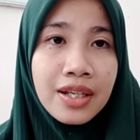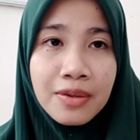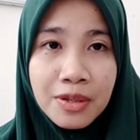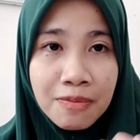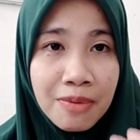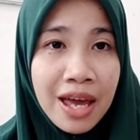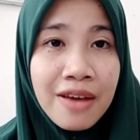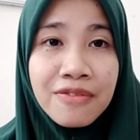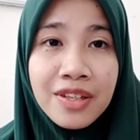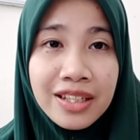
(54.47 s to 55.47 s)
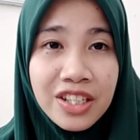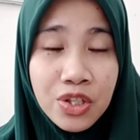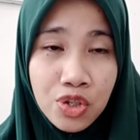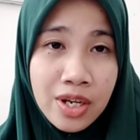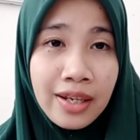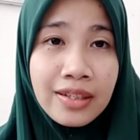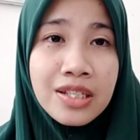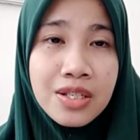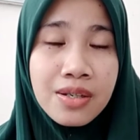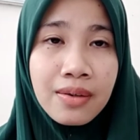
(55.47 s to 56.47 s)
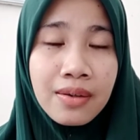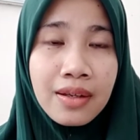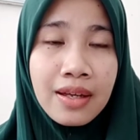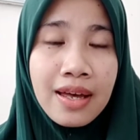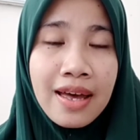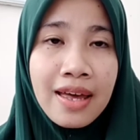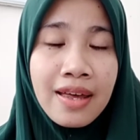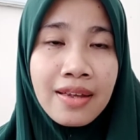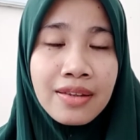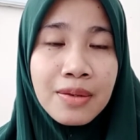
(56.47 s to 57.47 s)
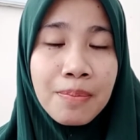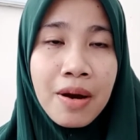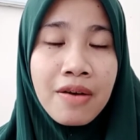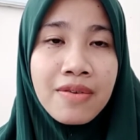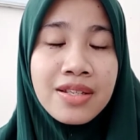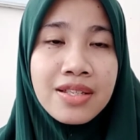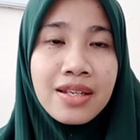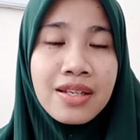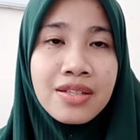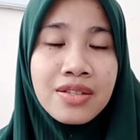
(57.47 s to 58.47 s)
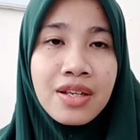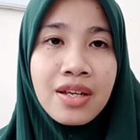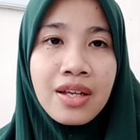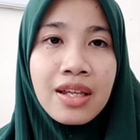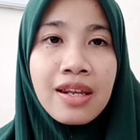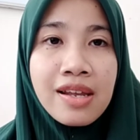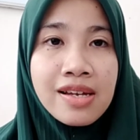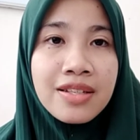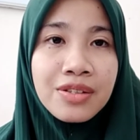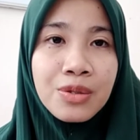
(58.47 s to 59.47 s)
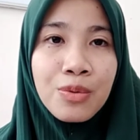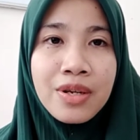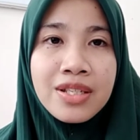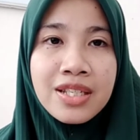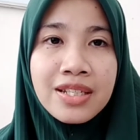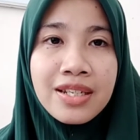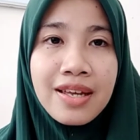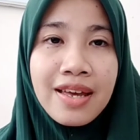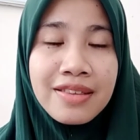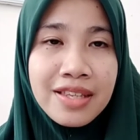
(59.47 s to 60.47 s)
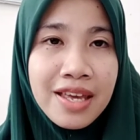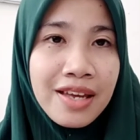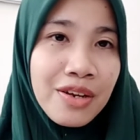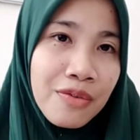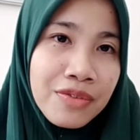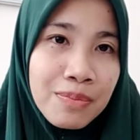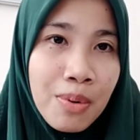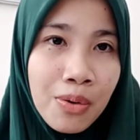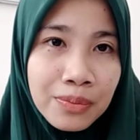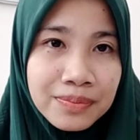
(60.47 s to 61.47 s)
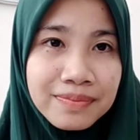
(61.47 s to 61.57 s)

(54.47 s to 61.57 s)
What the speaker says: the behavior is changed, and the parents is learn the reason at the end of the poem.